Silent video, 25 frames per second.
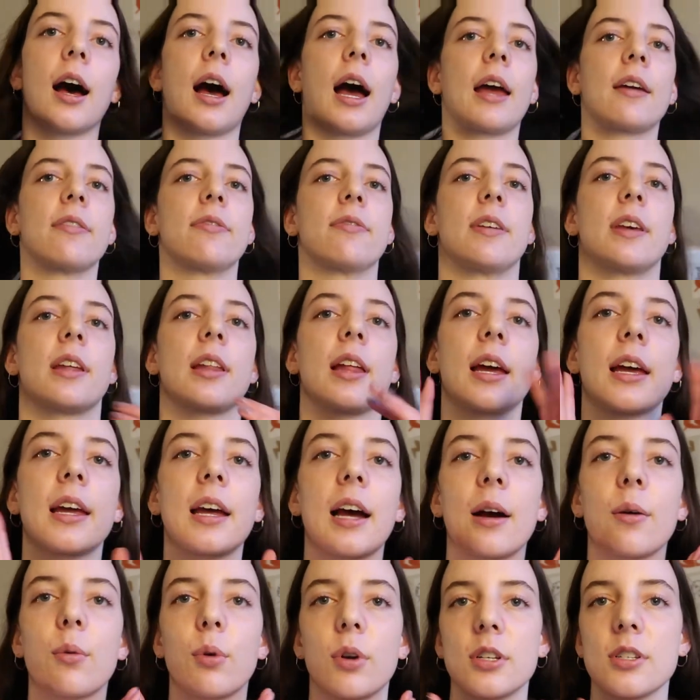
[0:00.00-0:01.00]
I feel
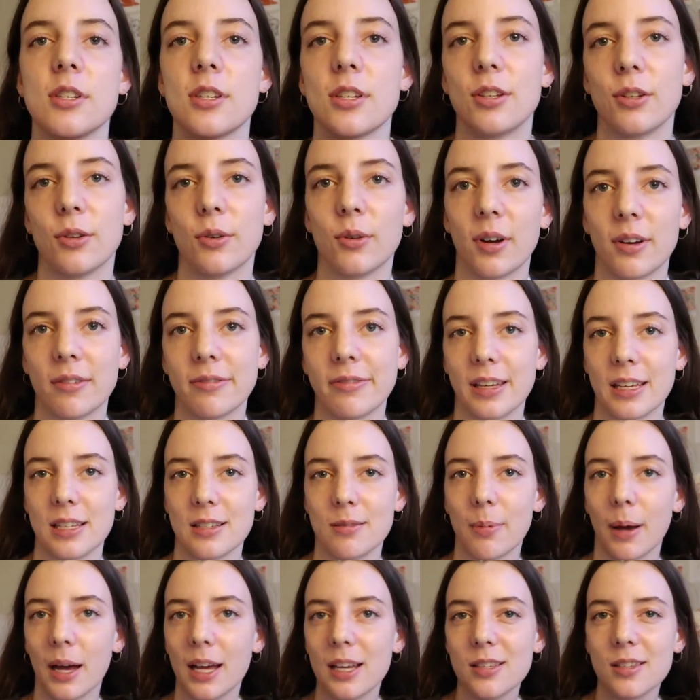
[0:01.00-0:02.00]
like I want to do a
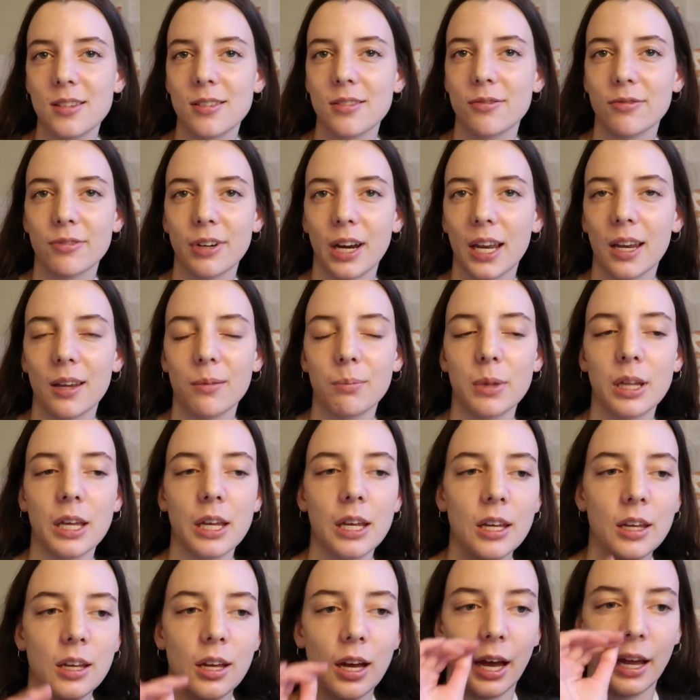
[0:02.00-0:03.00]
face mask
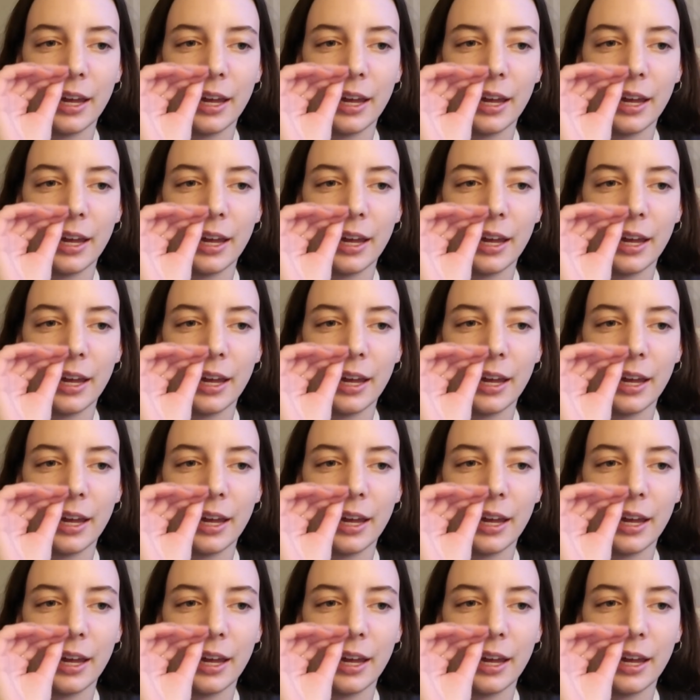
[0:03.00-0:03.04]
randomly.